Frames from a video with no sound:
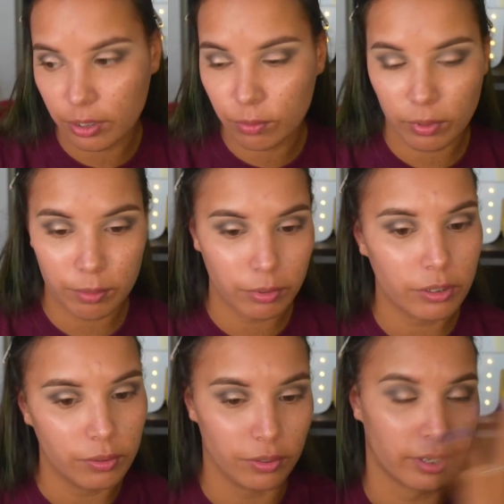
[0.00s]
would
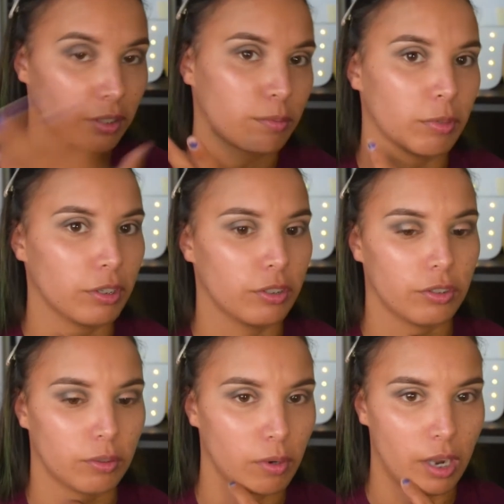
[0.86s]
use like a sponge
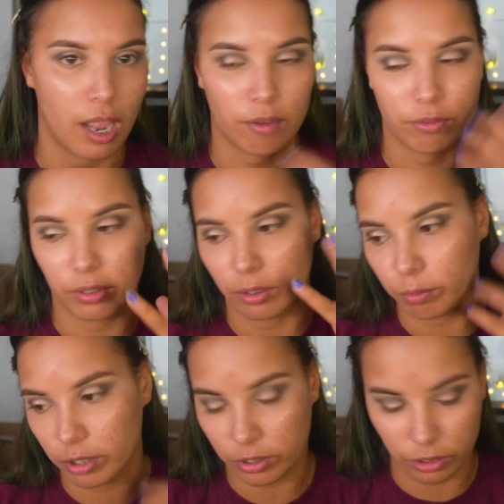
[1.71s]
on one half and then a
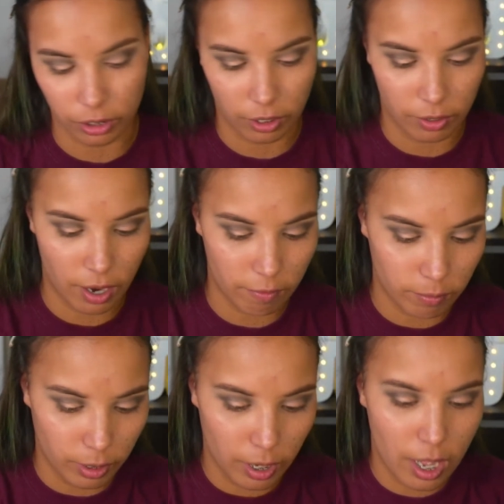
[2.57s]
brush on the other half,
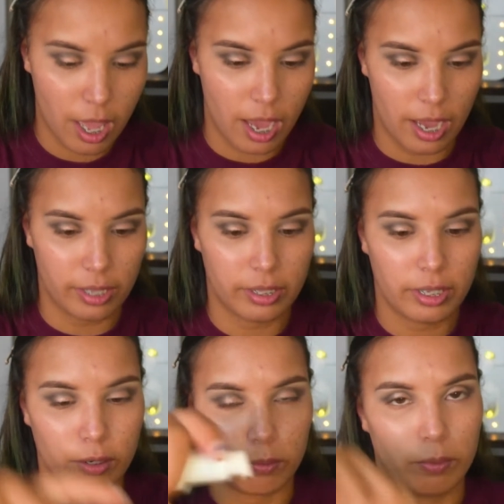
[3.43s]
but I like
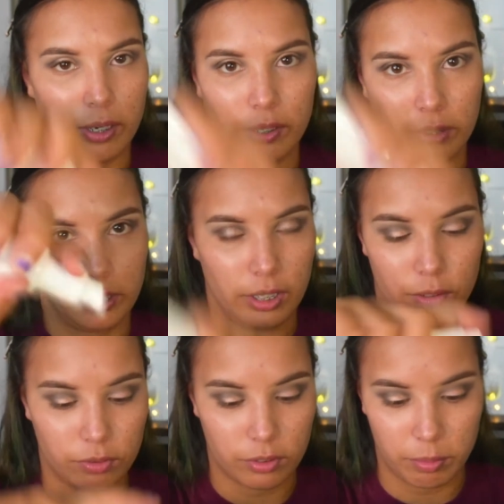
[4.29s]
rarely
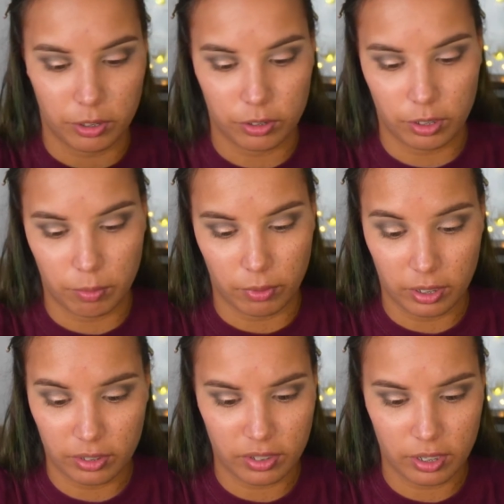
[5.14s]
use a sponge anymore, and
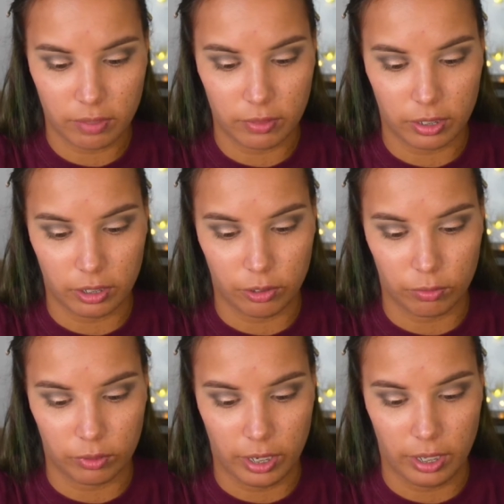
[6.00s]
it's not even that I don't
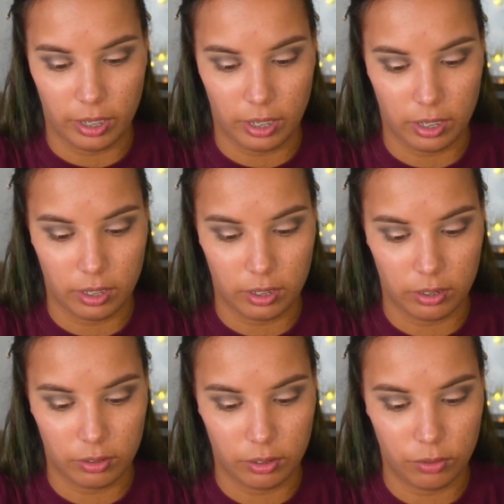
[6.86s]
like it
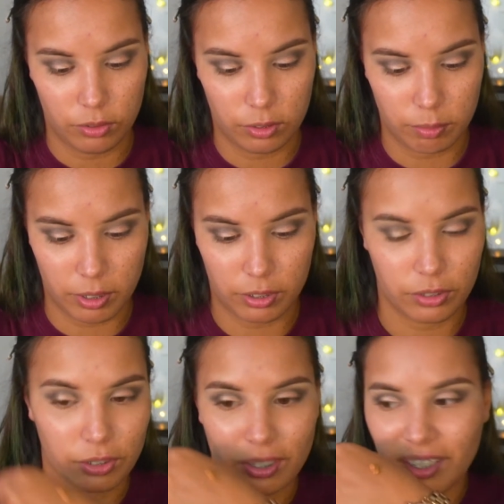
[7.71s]
to use a sponge.
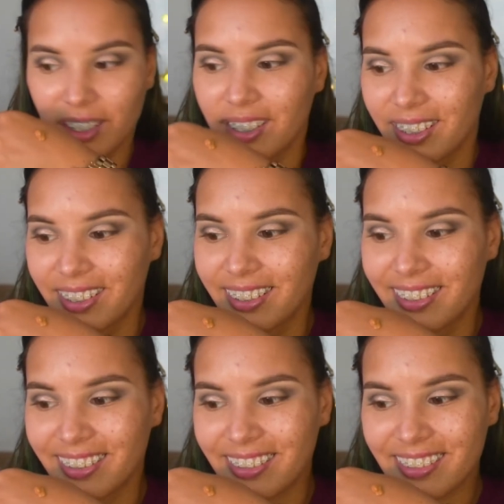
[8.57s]

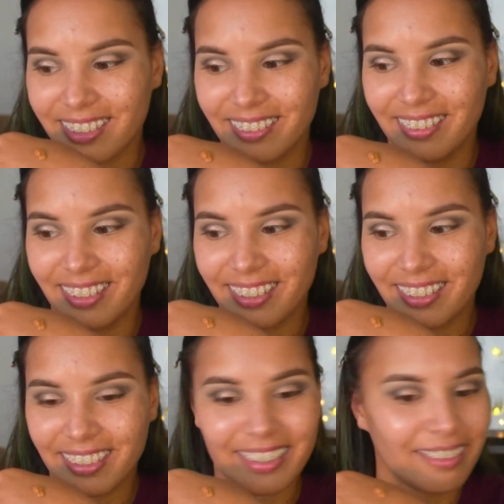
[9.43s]
It's so dark.
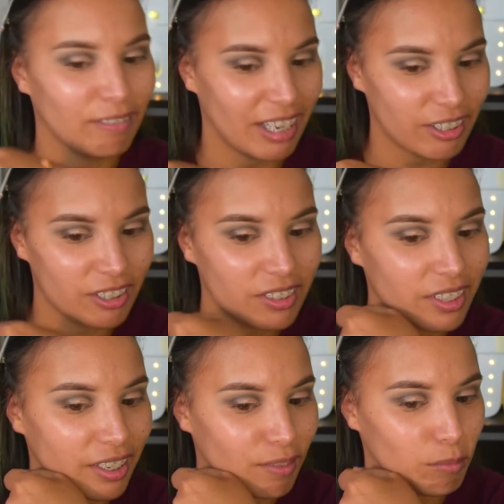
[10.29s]
It matches
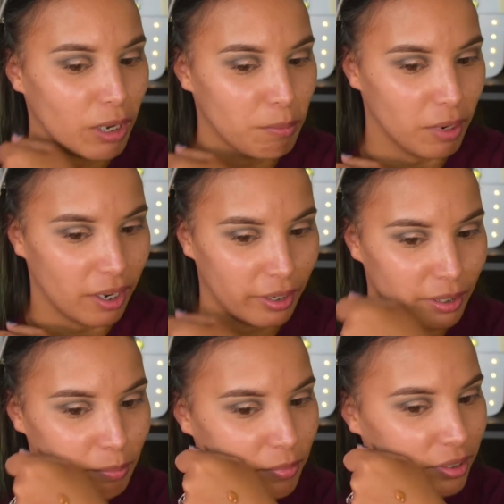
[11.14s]
like my body,
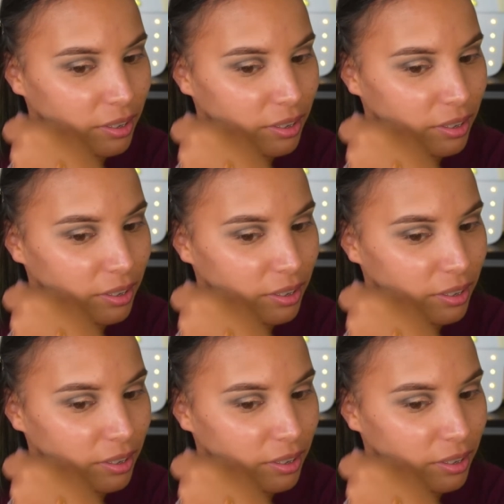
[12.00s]
but